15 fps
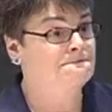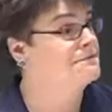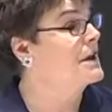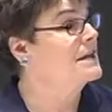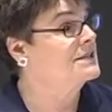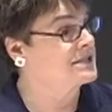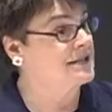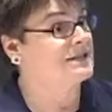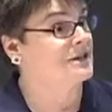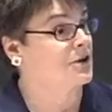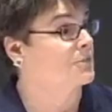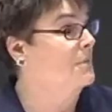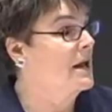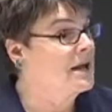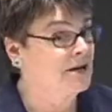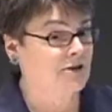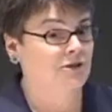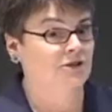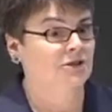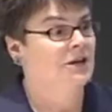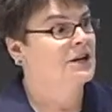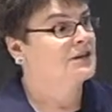facing their
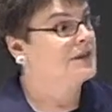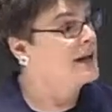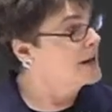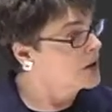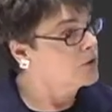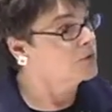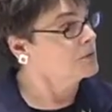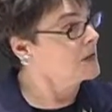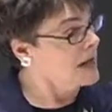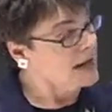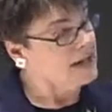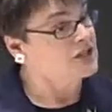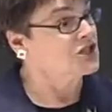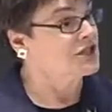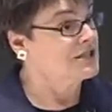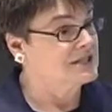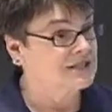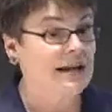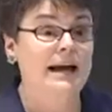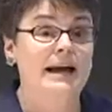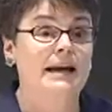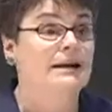maker, they don't actually
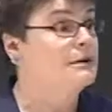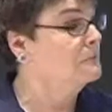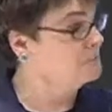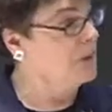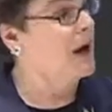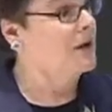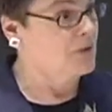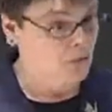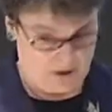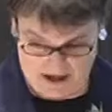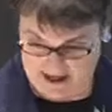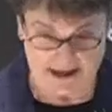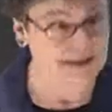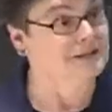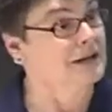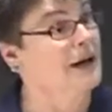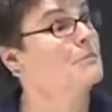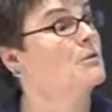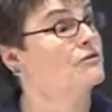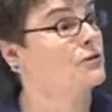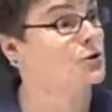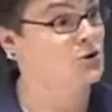say, by the way, I'm
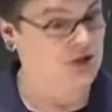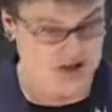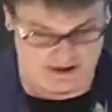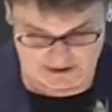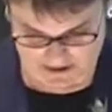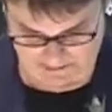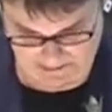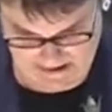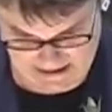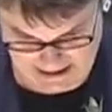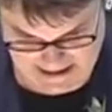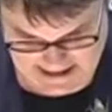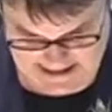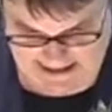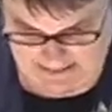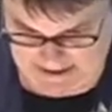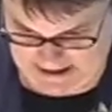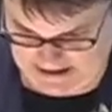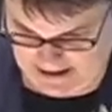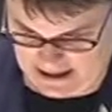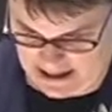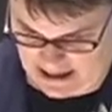a virgin, be nice to
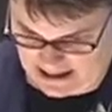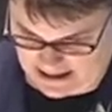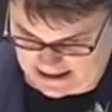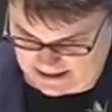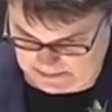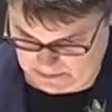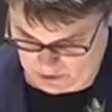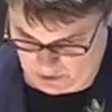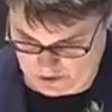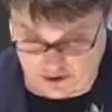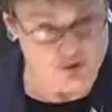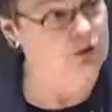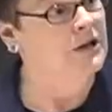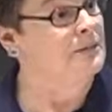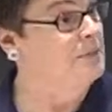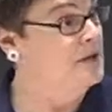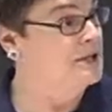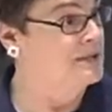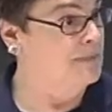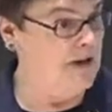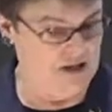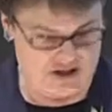me, um, or treat me
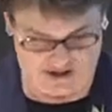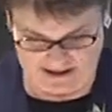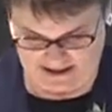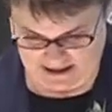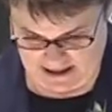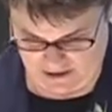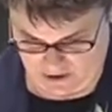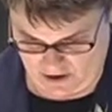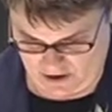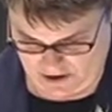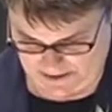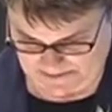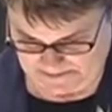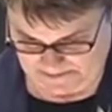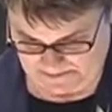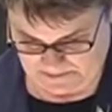specially at all.